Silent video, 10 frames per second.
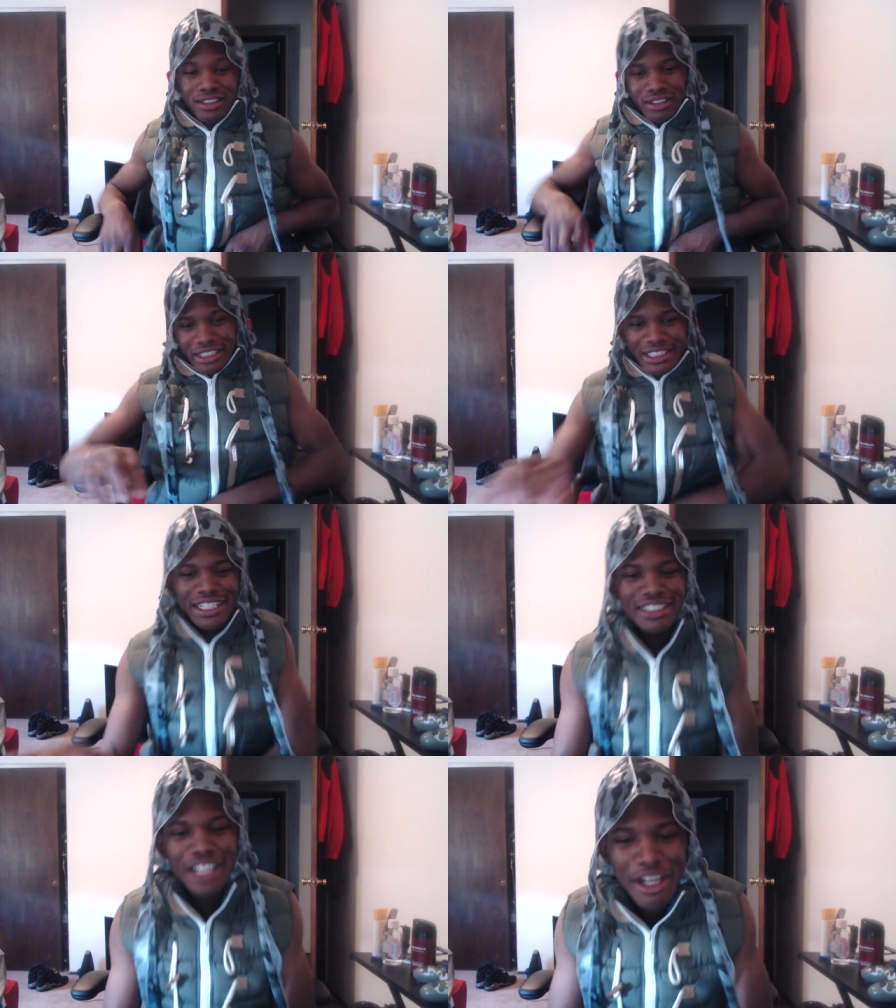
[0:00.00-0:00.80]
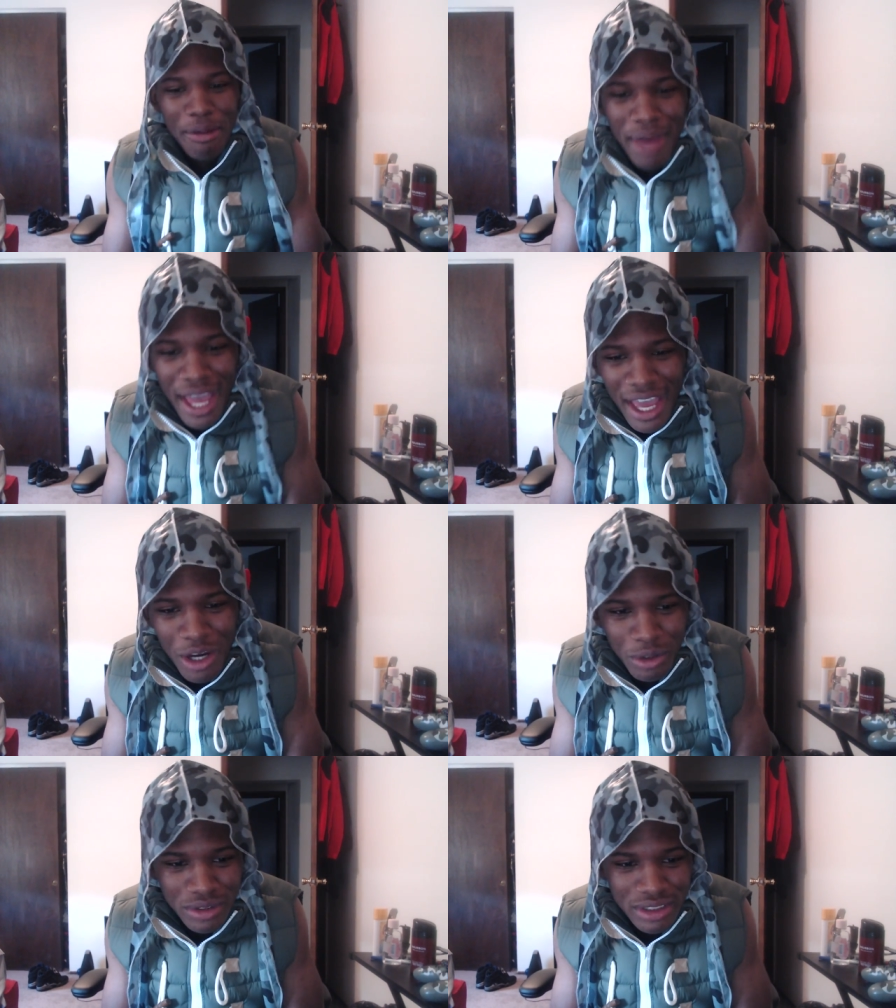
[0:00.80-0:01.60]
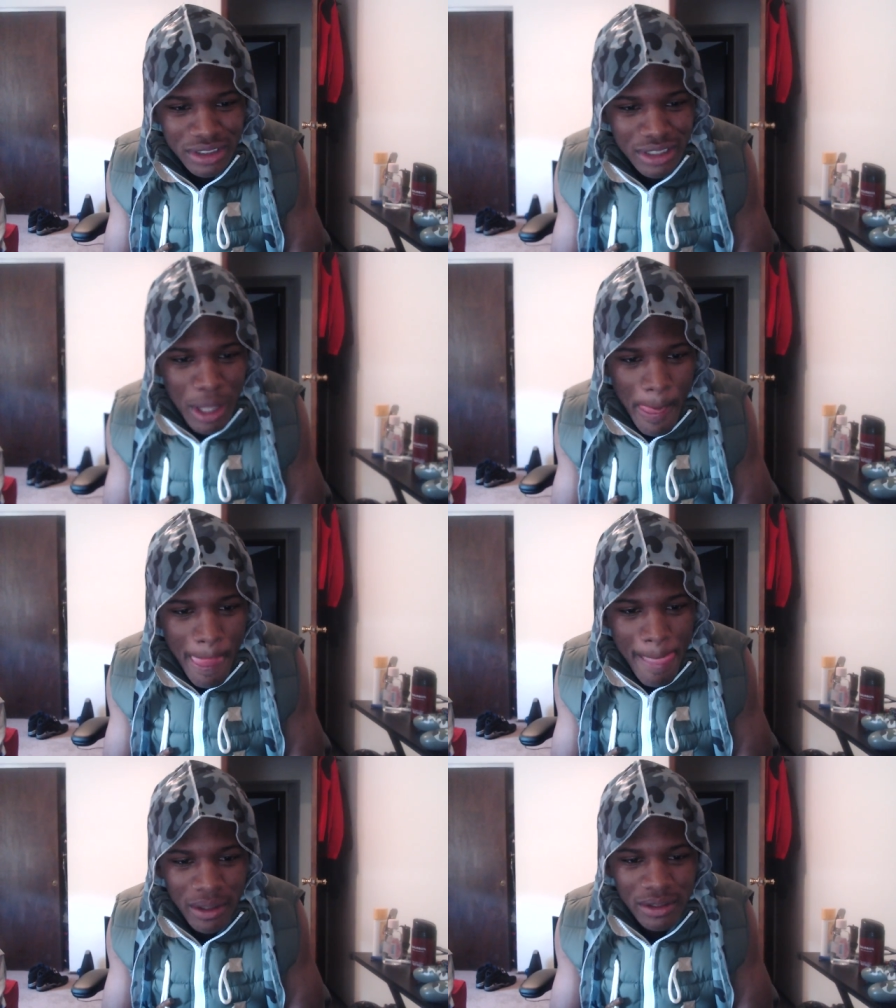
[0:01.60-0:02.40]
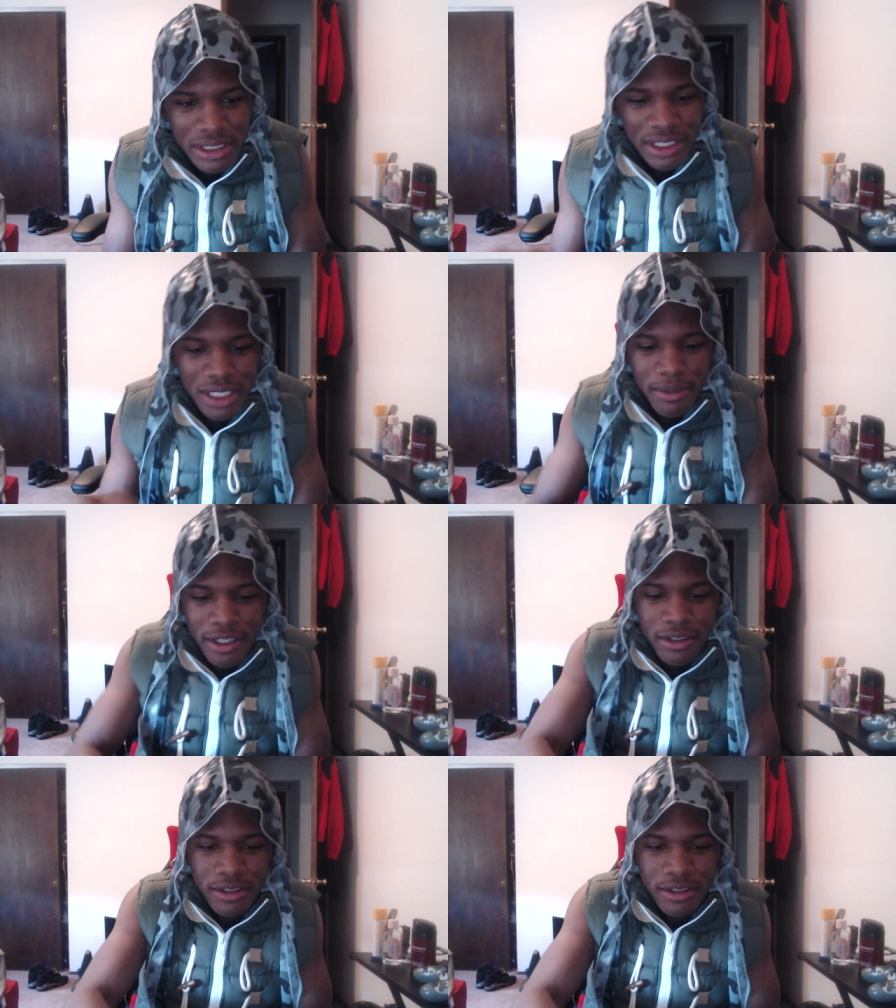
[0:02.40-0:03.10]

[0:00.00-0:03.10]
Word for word: 600 pounds. Let's get it, man.